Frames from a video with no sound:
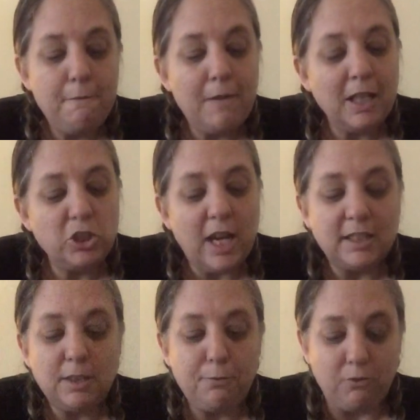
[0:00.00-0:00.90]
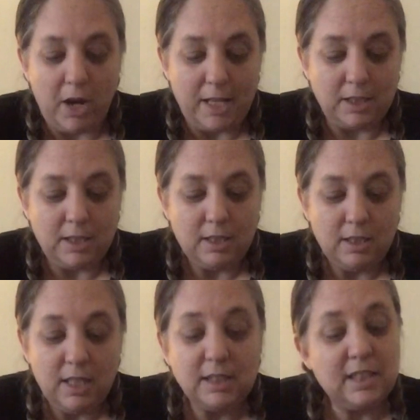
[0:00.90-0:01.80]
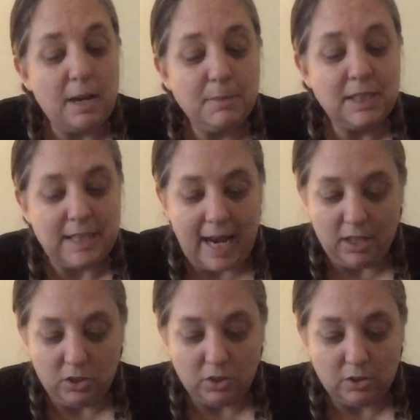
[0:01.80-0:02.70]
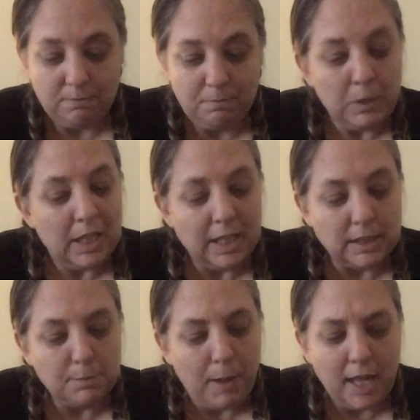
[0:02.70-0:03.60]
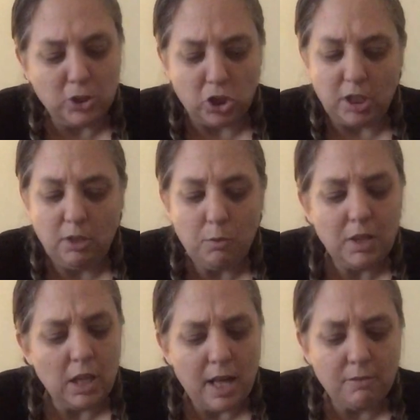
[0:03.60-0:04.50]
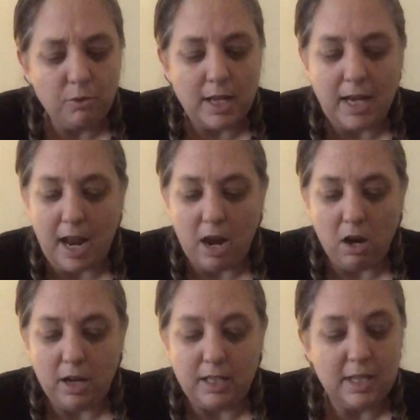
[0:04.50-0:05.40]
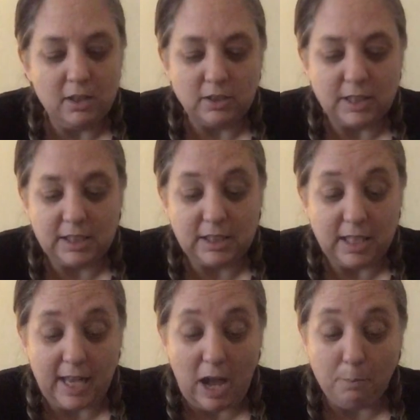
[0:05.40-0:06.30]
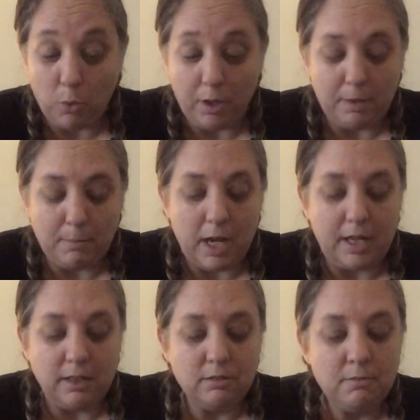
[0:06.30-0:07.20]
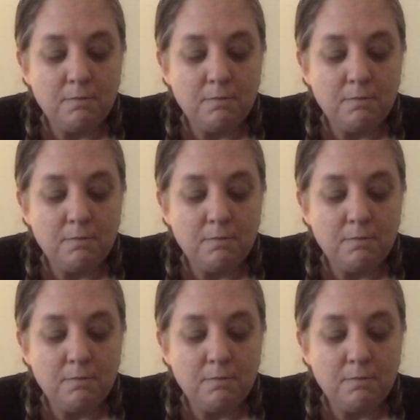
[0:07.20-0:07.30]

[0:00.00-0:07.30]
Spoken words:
Fudge has a friend. His name is Daniel. He's pudgy with a lot of red hair and ears that stick out more than mine.